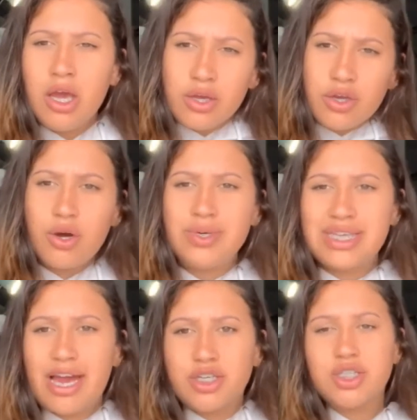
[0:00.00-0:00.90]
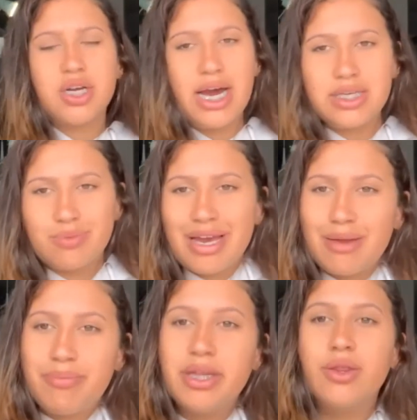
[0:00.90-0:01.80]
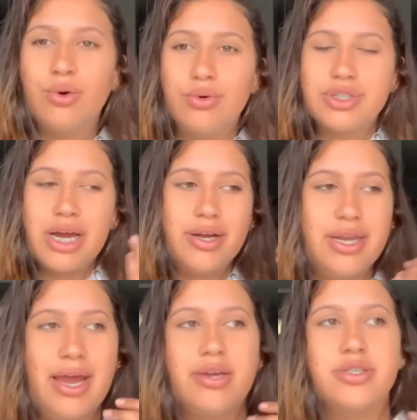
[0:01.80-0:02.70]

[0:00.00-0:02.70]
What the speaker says: you know, as extra as we had been the whole entire day.